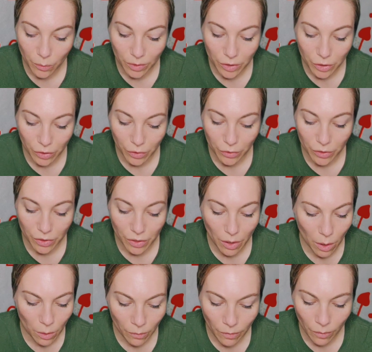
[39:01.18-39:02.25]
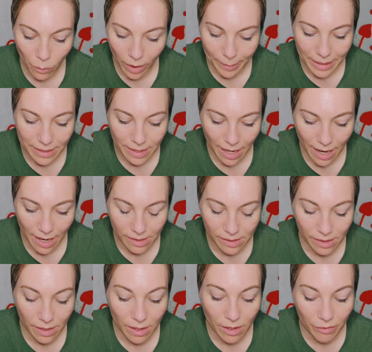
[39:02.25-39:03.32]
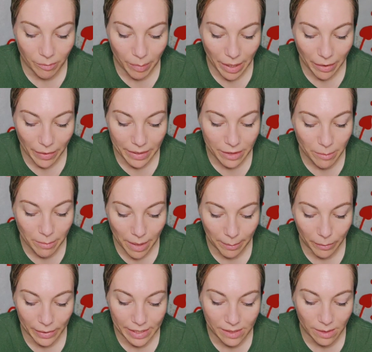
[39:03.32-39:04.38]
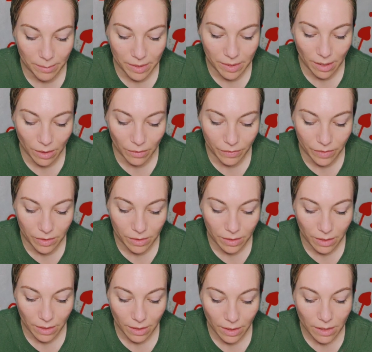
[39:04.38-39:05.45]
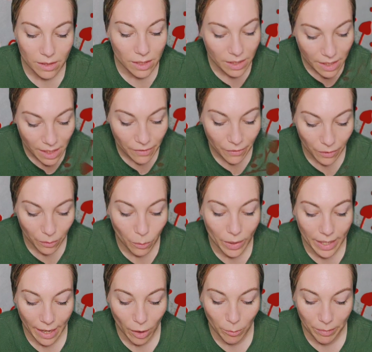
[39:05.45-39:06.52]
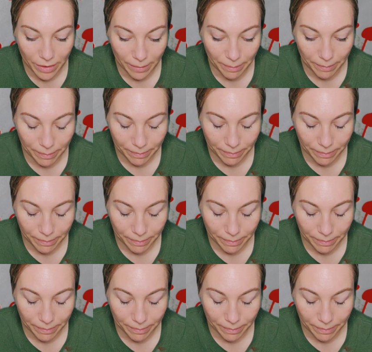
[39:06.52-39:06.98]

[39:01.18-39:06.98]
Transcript: would turn to the overwhelming task of bearing the memories themselves. The giver would help them.